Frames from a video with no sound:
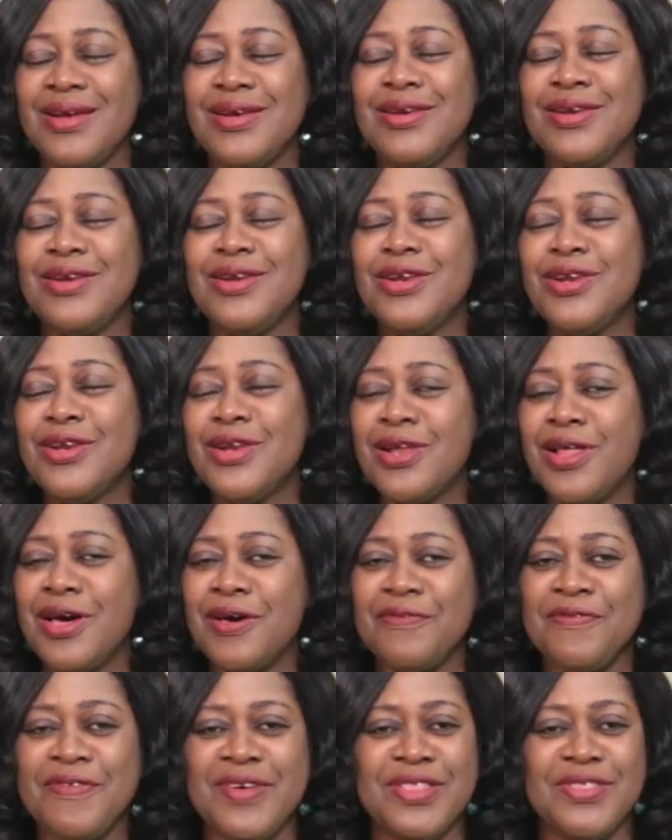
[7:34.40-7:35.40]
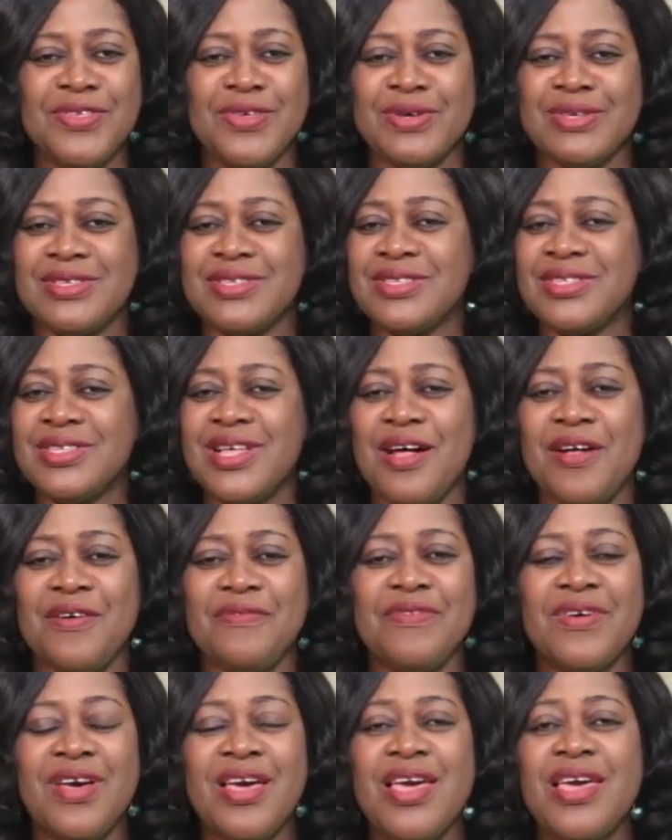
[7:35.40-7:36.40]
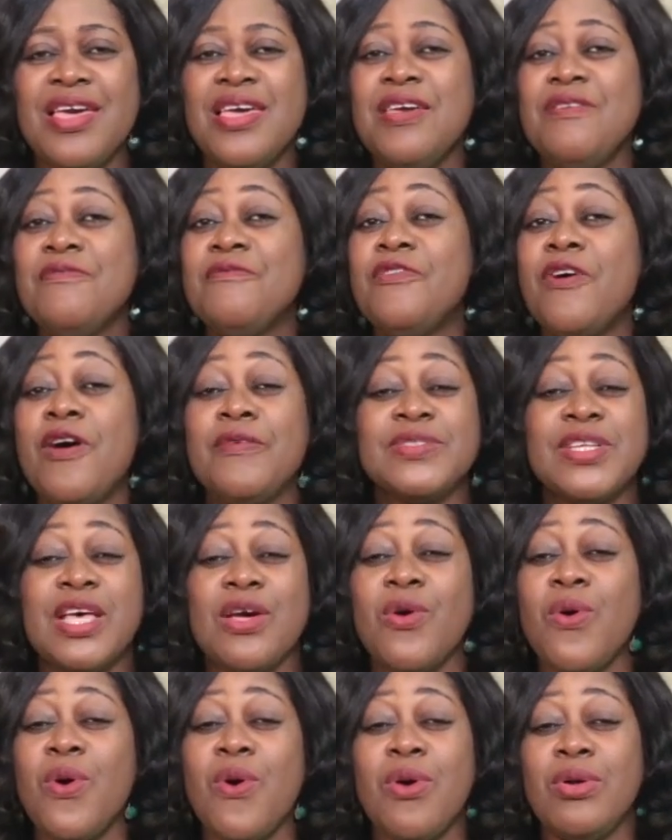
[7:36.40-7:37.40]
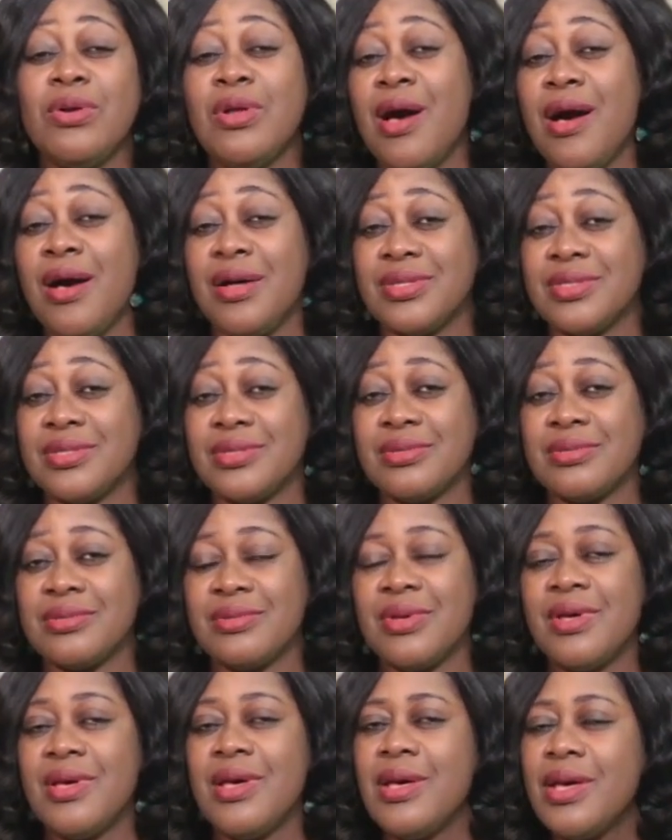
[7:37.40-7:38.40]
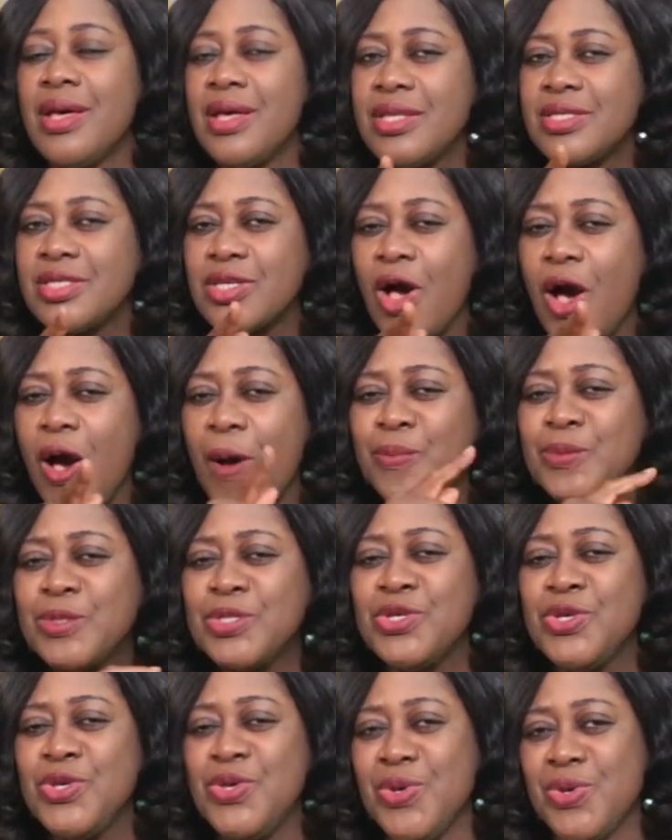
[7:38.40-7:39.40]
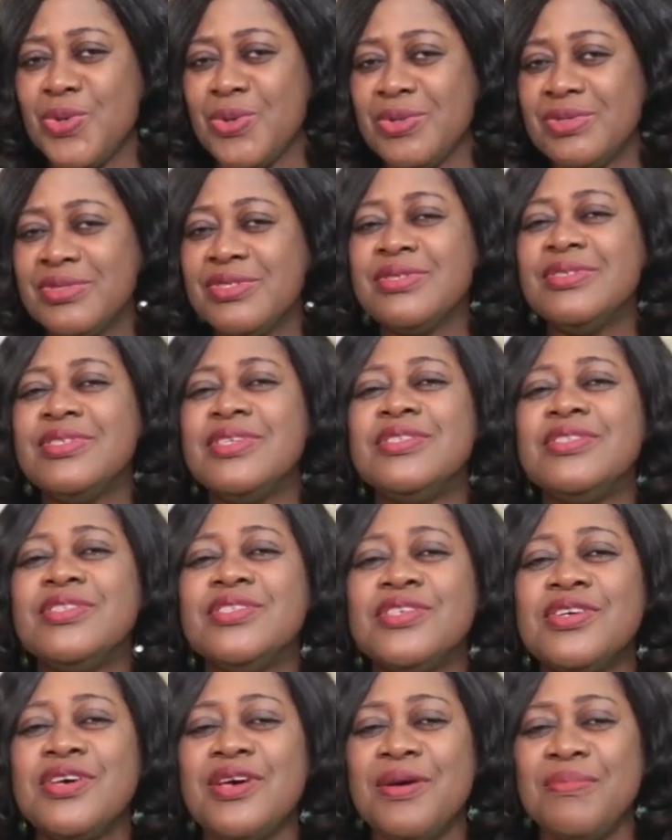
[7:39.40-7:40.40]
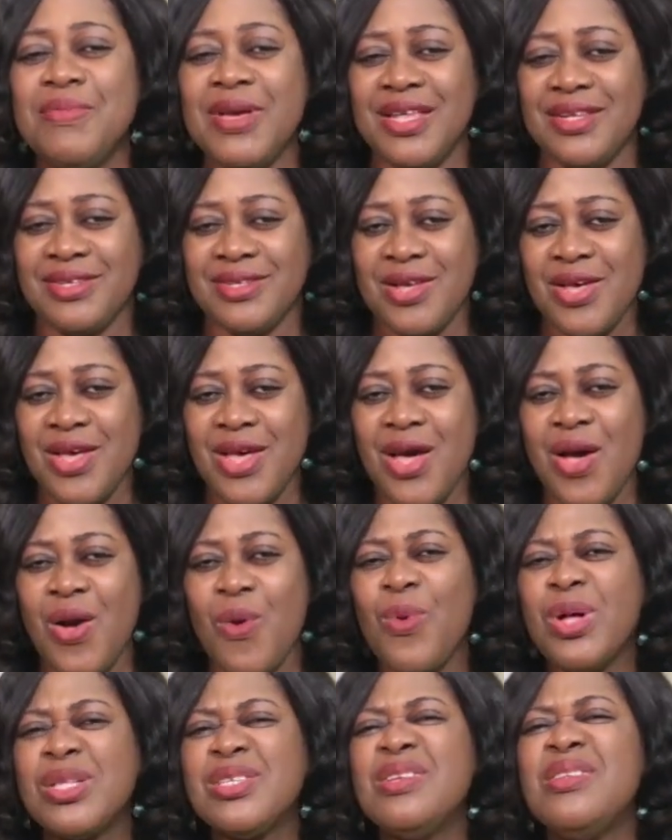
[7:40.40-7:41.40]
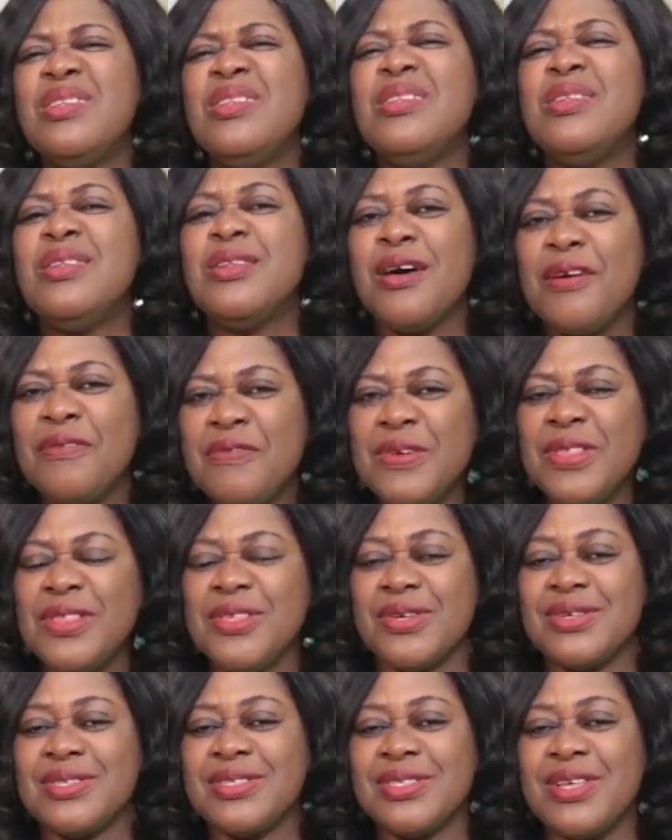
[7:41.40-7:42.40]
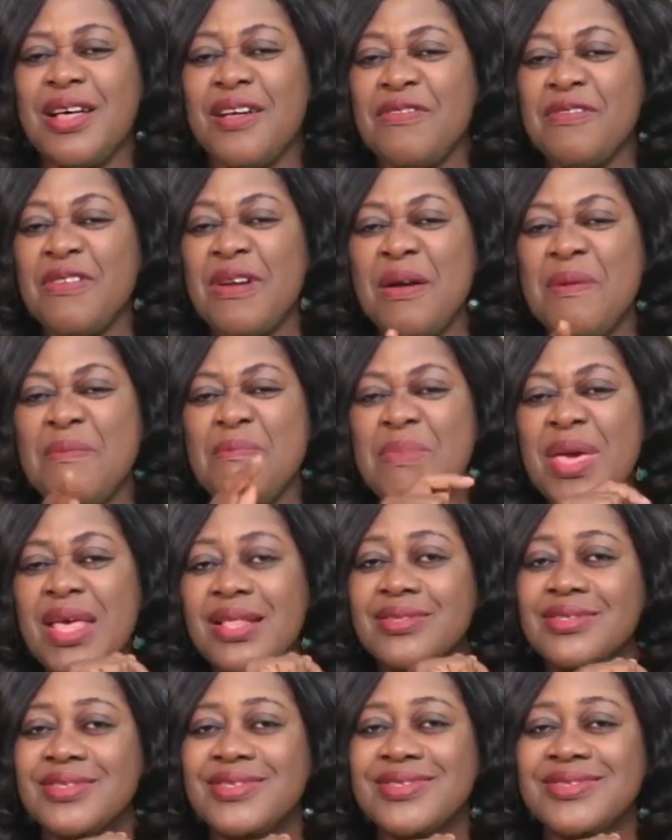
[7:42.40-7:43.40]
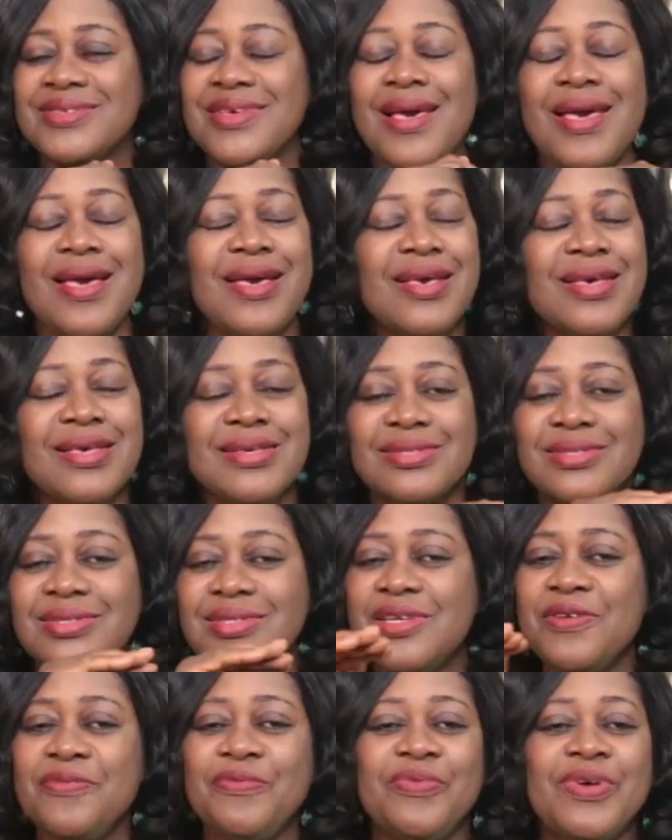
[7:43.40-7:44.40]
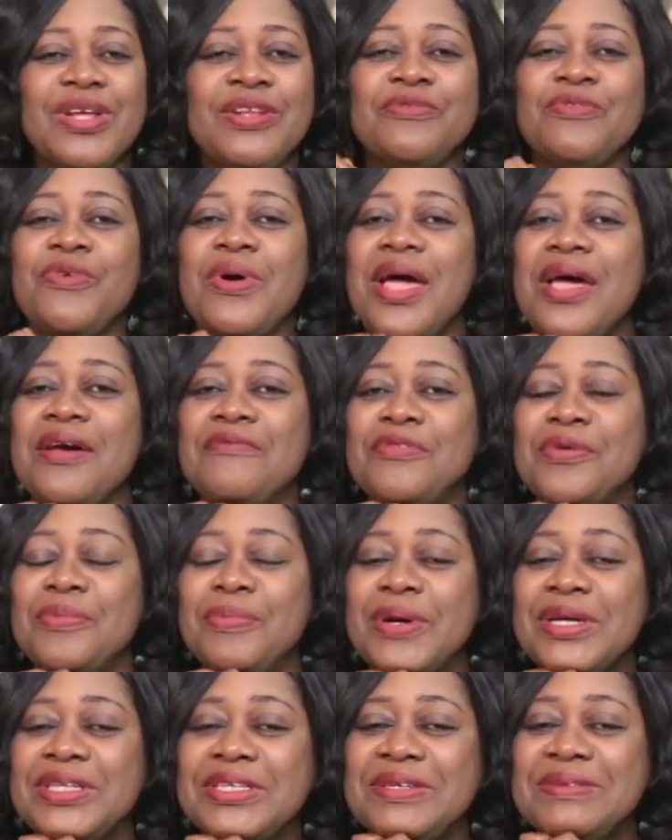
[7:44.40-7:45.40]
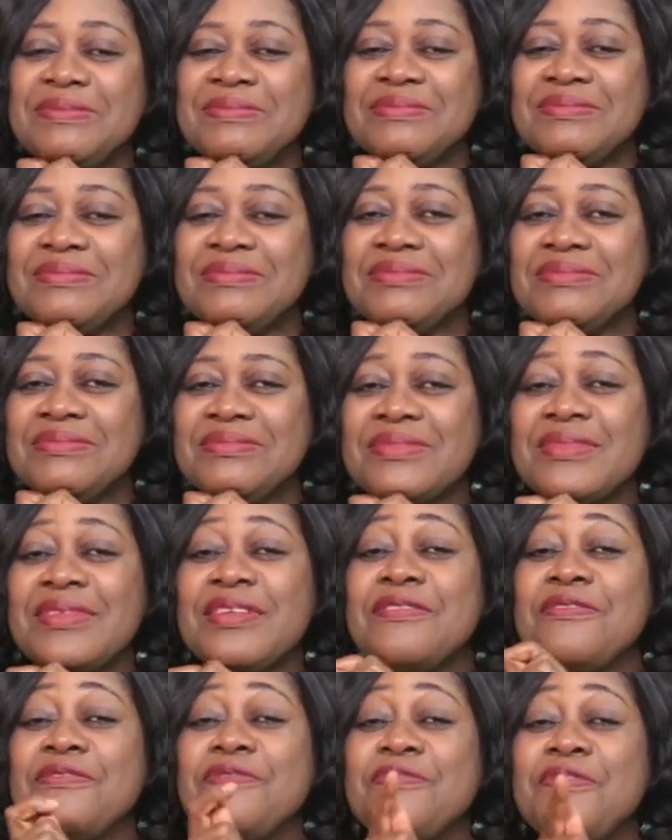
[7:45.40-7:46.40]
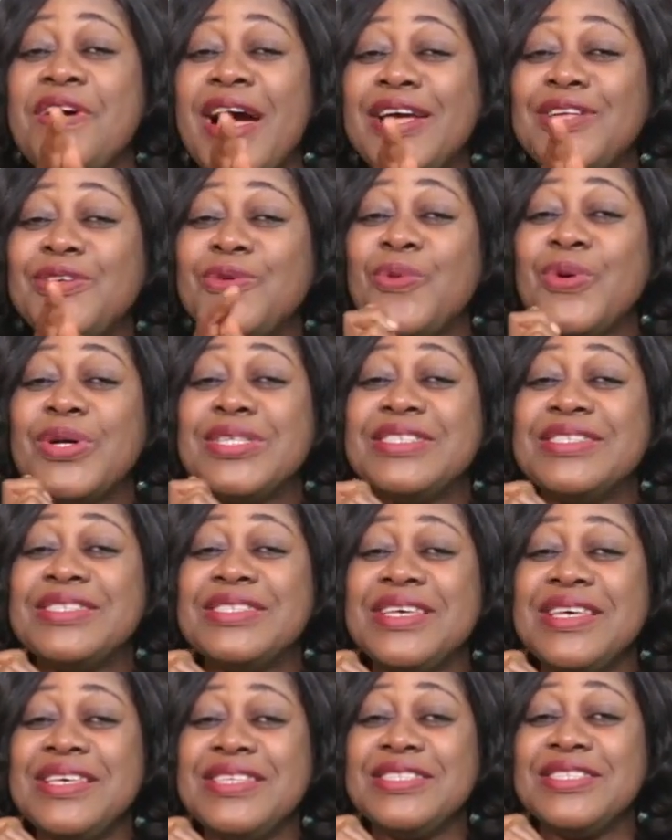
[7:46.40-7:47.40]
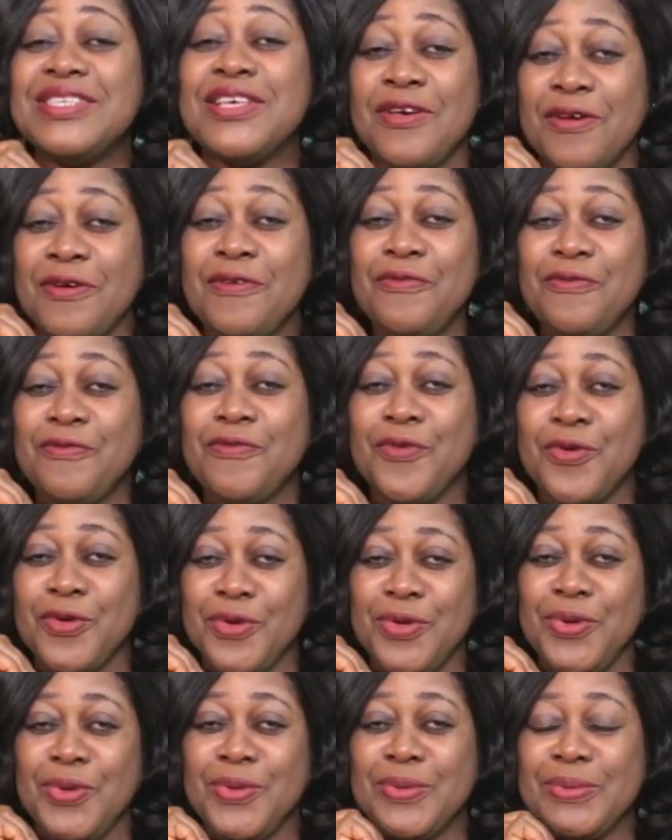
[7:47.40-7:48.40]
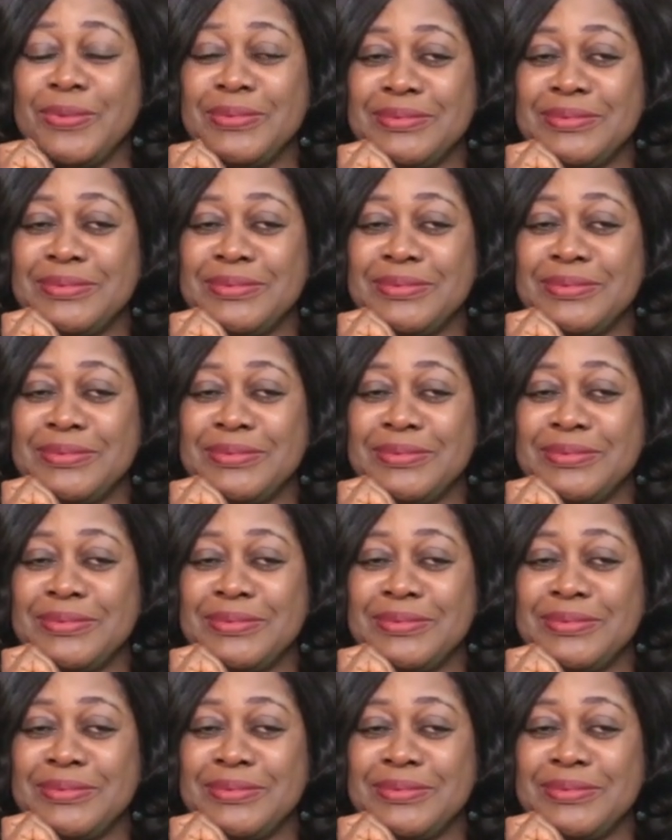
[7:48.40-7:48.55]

Loving yourself involves a whole lot. It's up to you to determine what loving yourself means is different for everybody. Find what it is for you.